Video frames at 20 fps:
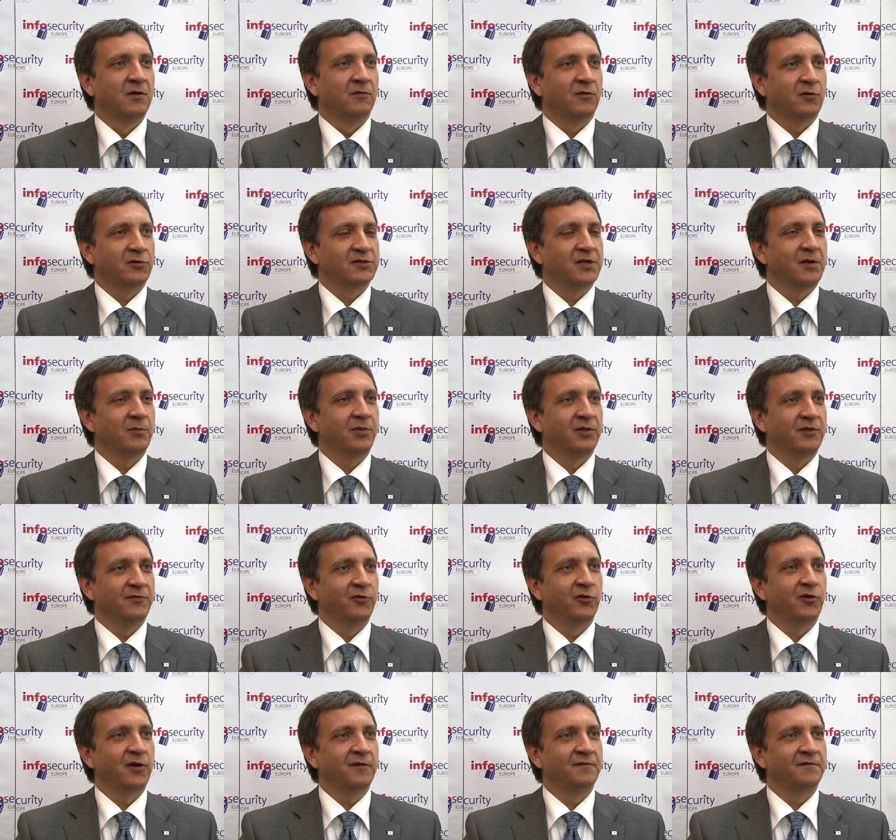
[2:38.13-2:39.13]
For example,
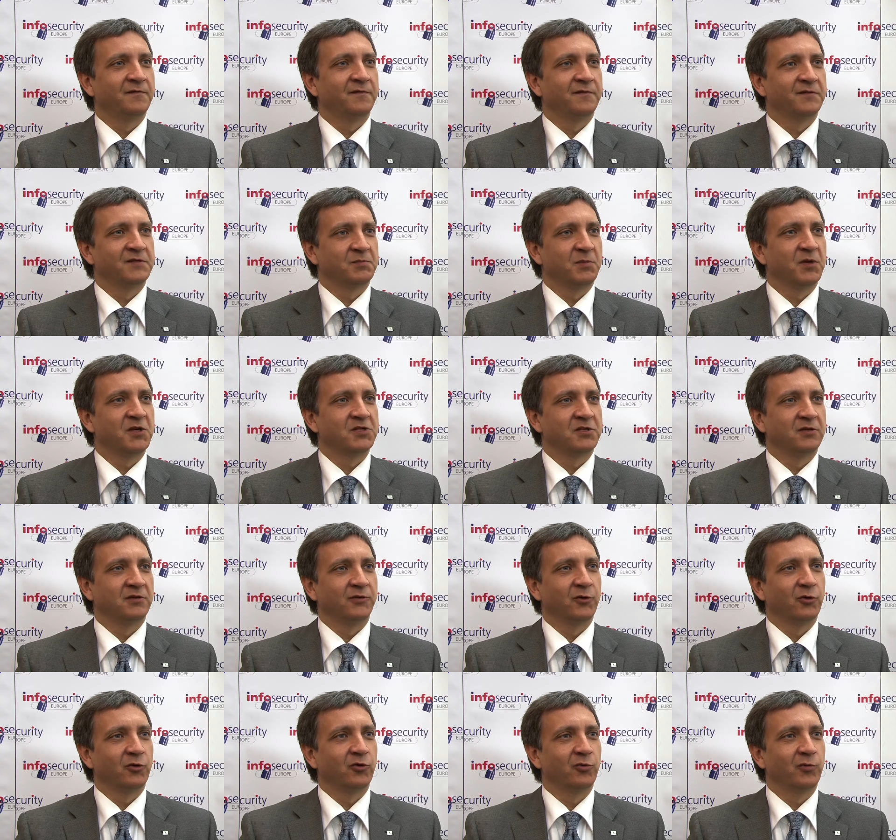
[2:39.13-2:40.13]
if you have special
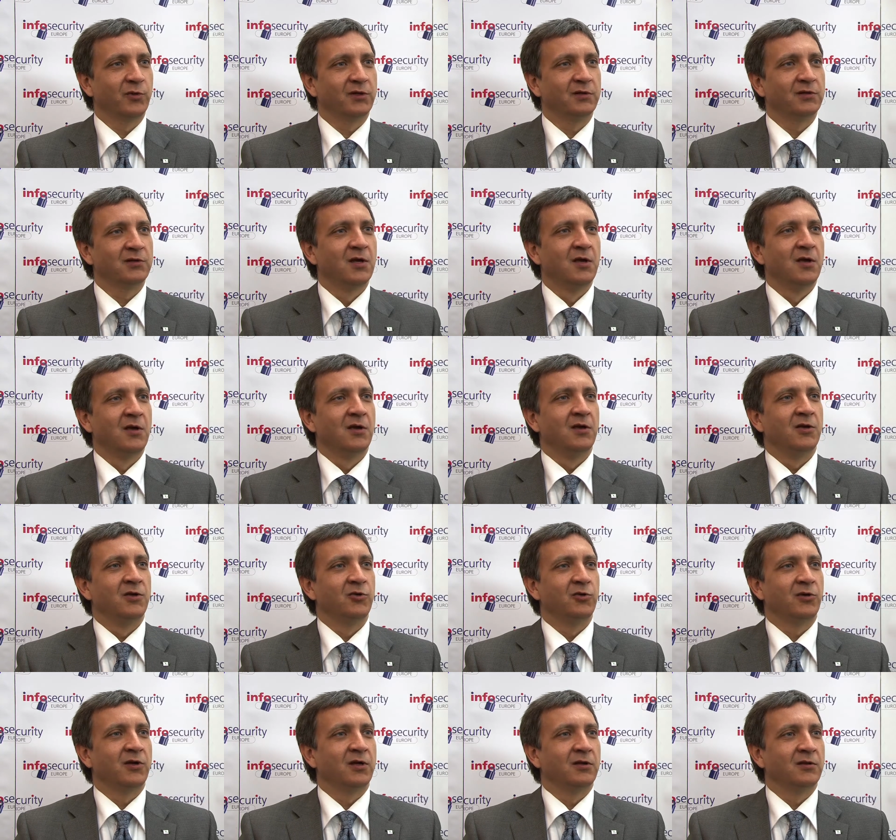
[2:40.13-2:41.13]
document,
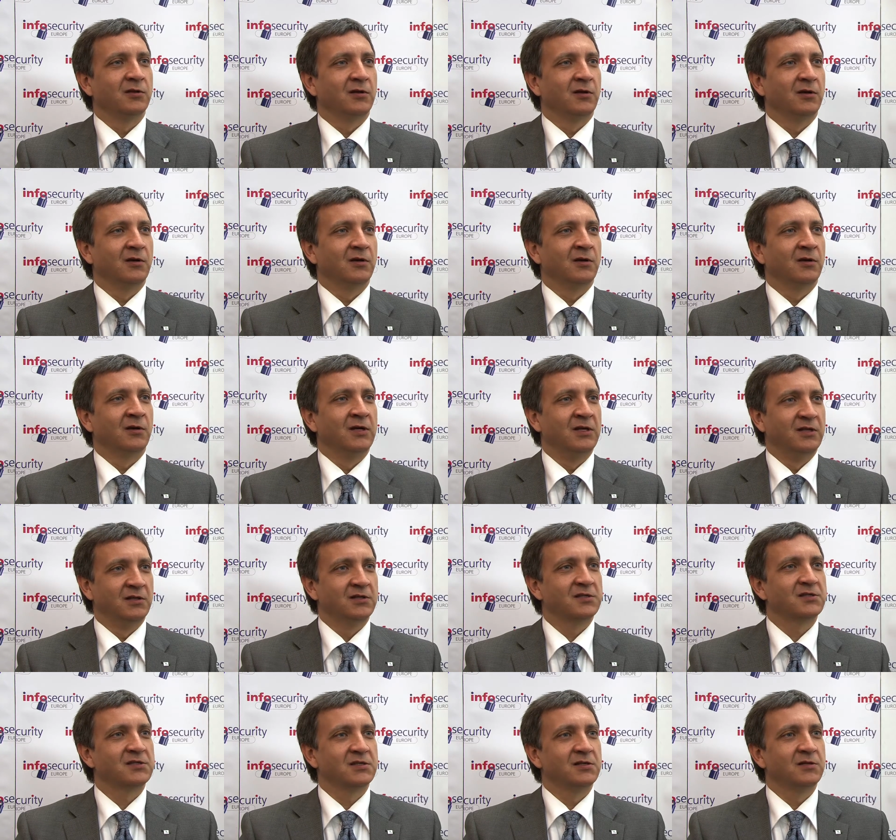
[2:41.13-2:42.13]
you can
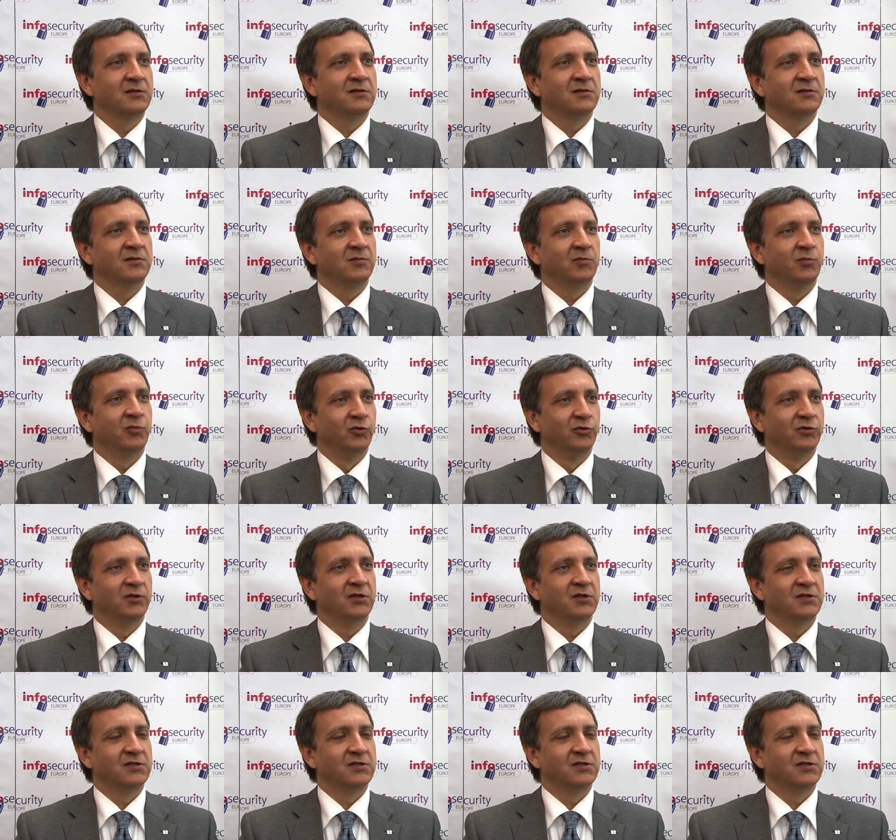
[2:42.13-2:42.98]
index it, put